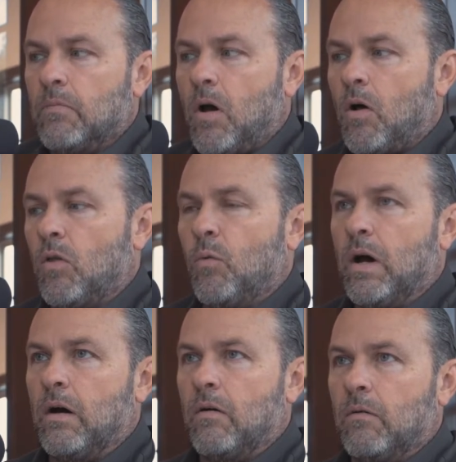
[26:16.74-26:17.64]
All the
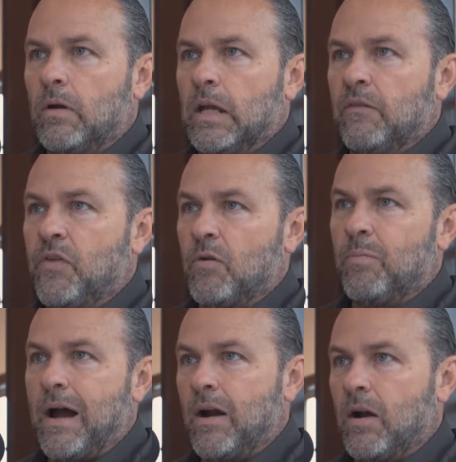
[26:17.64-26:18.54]
while, if their
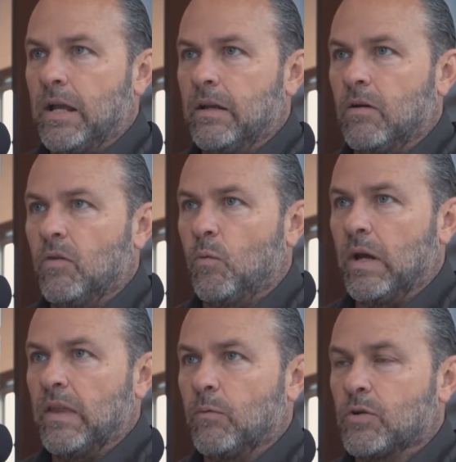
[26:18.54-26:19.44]
buyer had known the
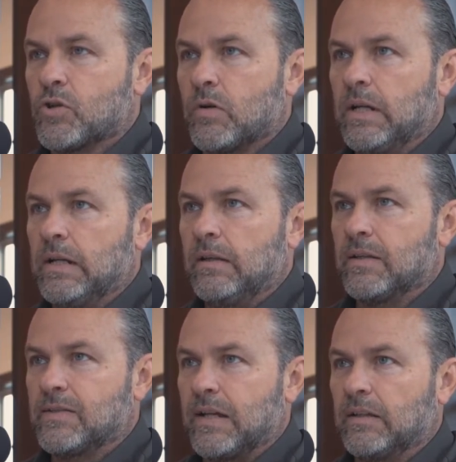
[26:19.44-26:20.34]
way they were treating the
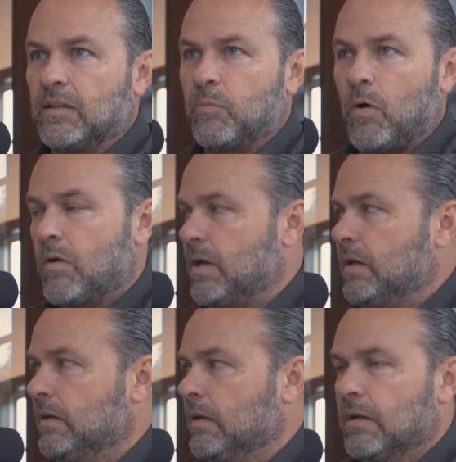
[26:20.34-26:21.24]
selling
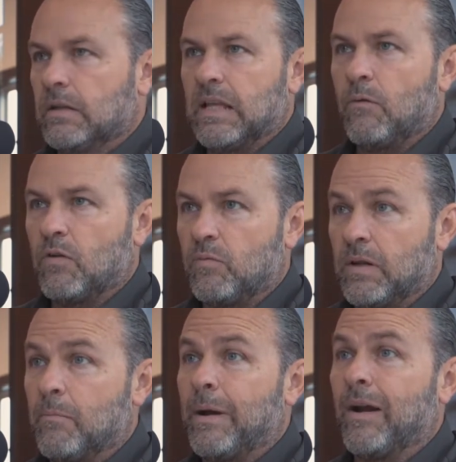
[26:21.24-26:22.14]
party, they would have been
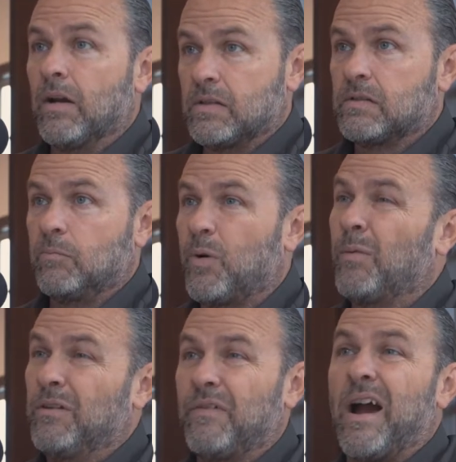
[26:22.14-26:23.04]
embarrassed and
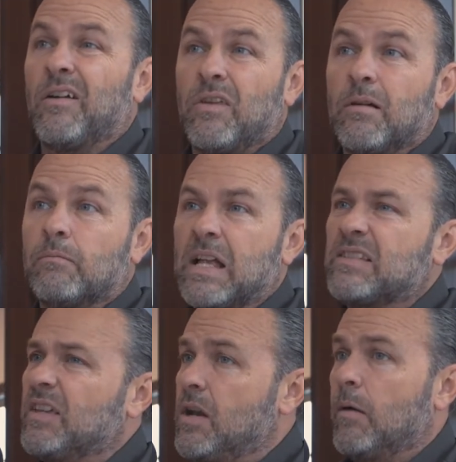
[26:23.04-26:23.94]
probably fired them.
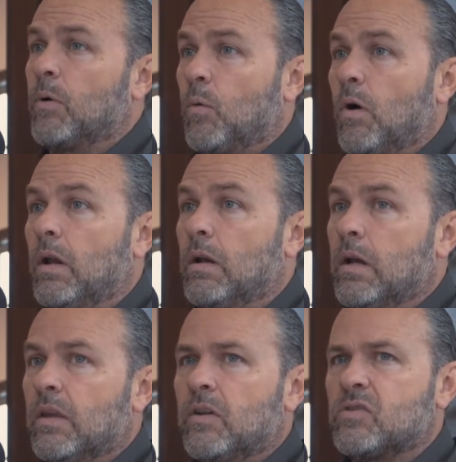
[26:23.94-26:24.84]
That's the number one.
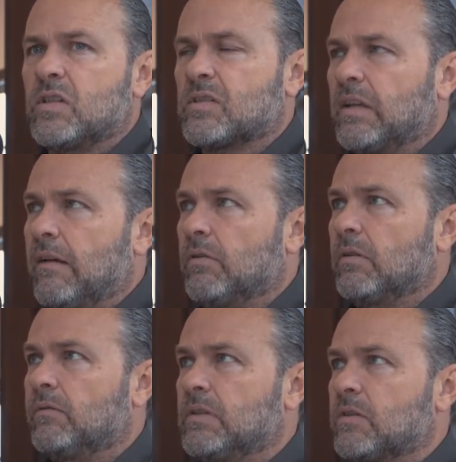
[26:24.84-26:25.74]
There's this
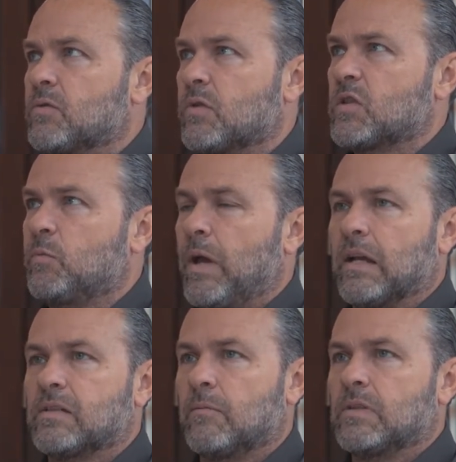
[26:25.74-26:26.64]
level of
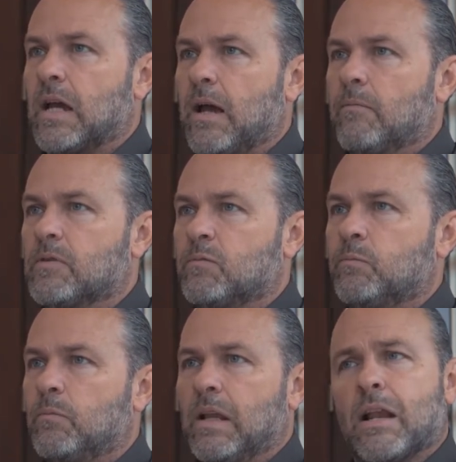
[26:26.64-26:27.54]
disrespect sometimes,
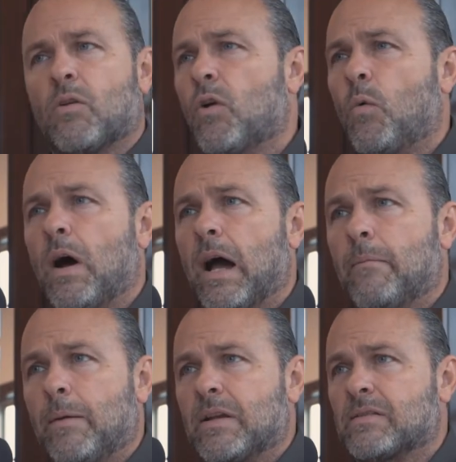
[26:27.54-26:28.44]
and I don't know why.
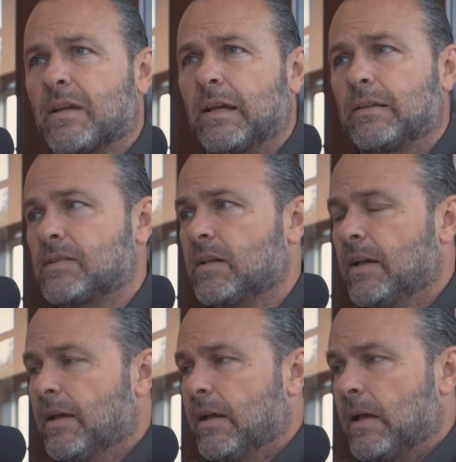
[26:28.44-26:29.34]
Maybe it's like this.
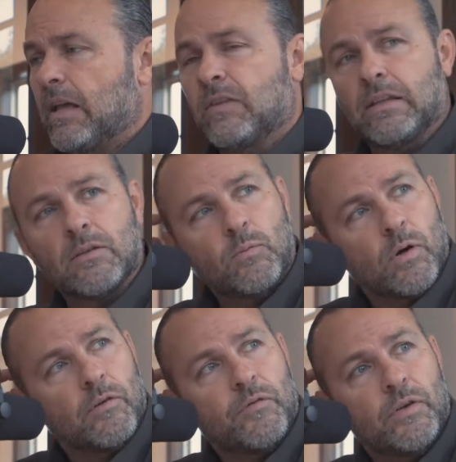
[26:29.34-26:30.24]
I think the
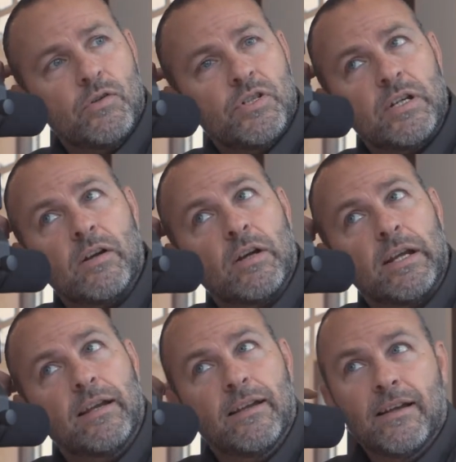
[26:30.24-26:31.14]
word
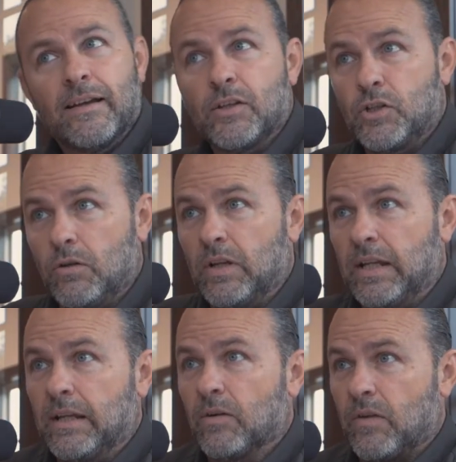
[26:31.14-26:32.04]
fiduciary
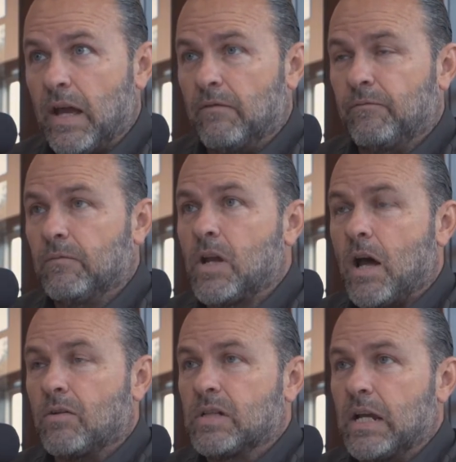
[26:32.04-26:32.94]
duty or that
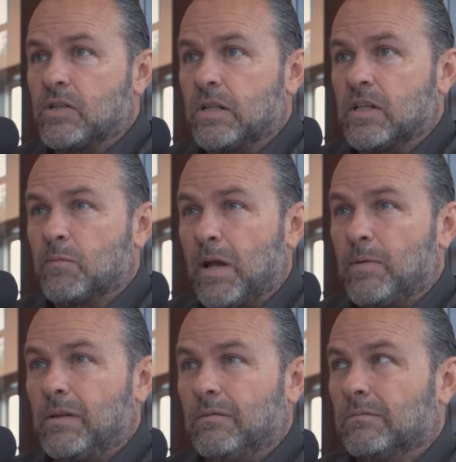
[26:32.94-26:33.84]
connotation is
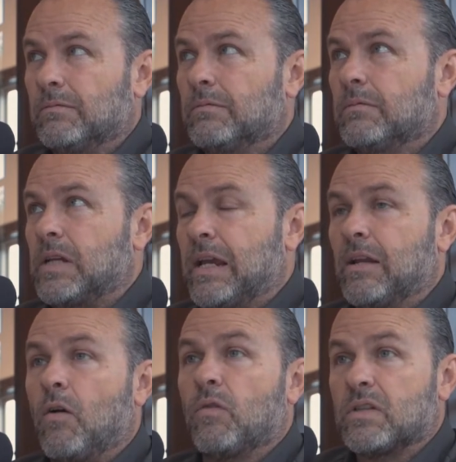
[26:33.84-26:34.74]
maybe
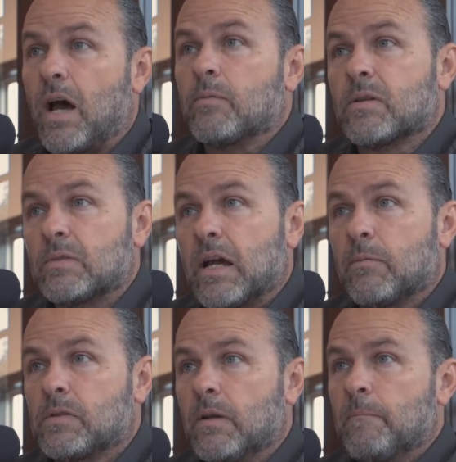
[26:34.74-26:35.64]
taken over the top
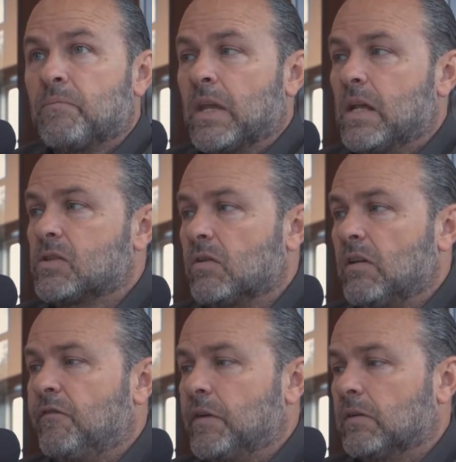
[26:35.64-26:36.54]
sometimes. And so
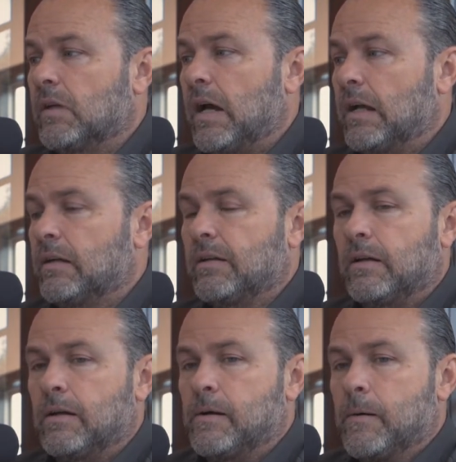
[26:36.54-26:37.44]
they feel like
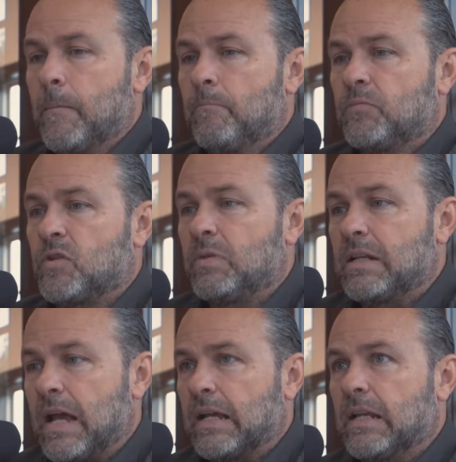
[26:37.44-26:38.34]
to be
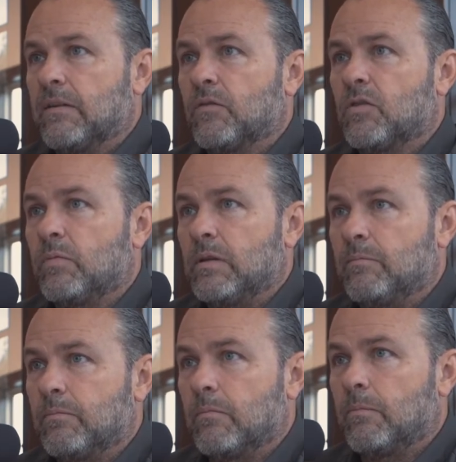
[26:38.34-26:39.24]
negative or to
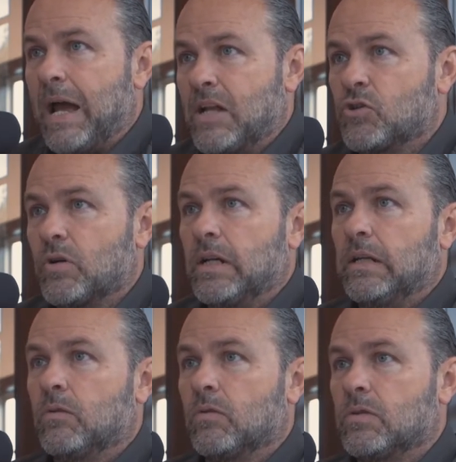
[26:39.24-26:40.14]
be
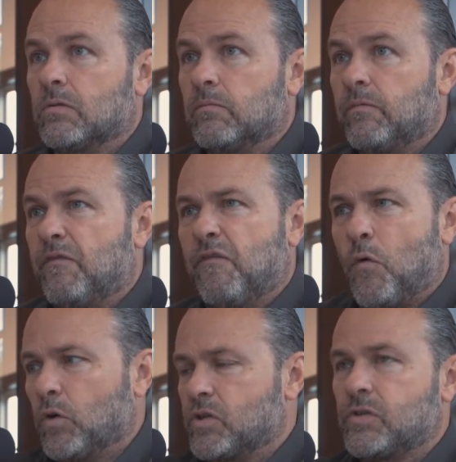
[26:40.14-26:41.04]
badgering or to
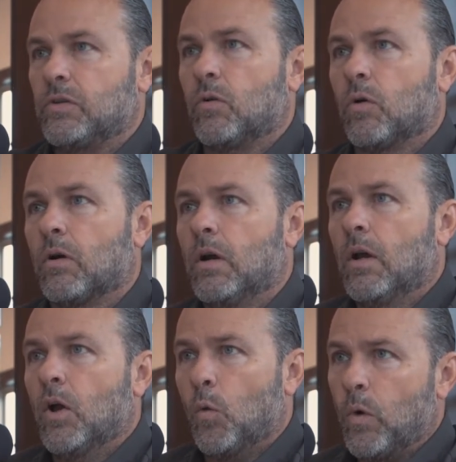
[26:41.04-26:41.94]
force your
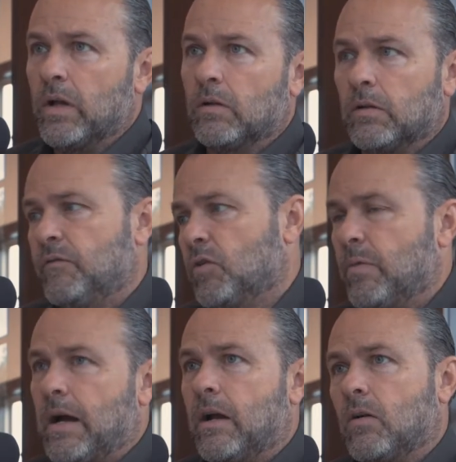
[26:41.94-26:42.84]
will of your
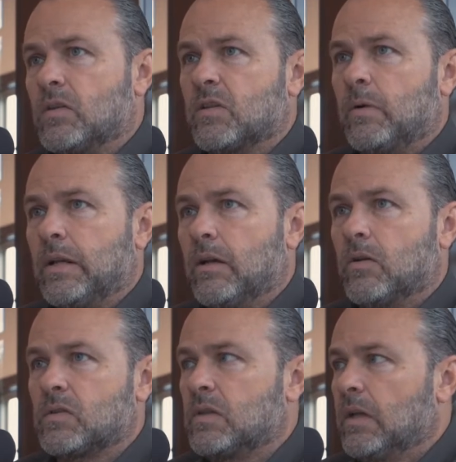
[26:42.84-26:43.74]
buyer on somebody
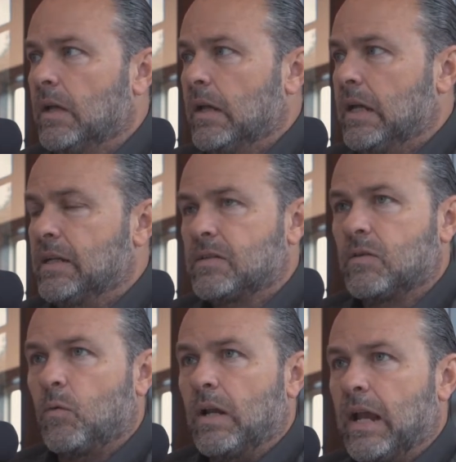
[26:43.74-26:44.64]
else is
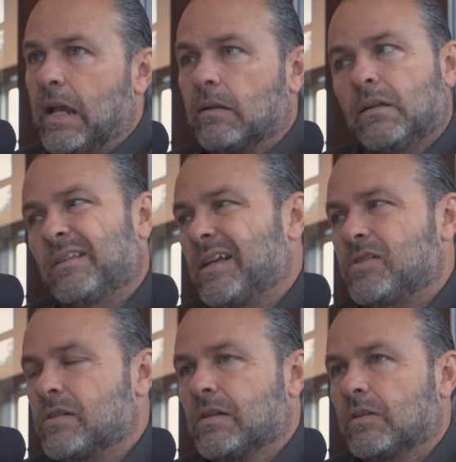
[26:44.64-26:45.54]
the way to handle it. And that's
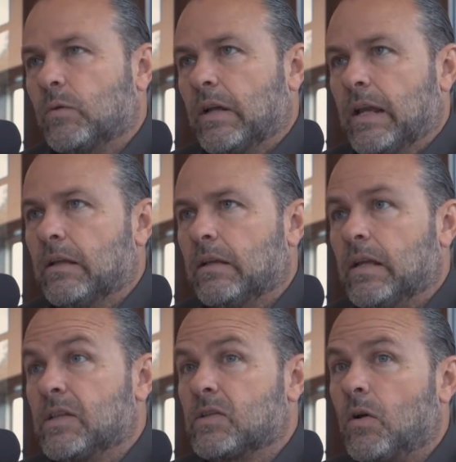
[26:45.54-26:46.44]
just not the way to handle it.
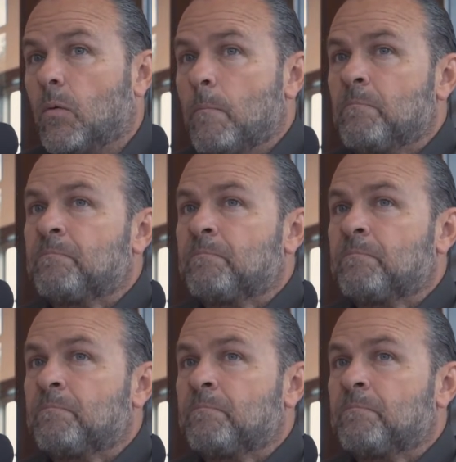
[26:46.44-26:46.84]
And so,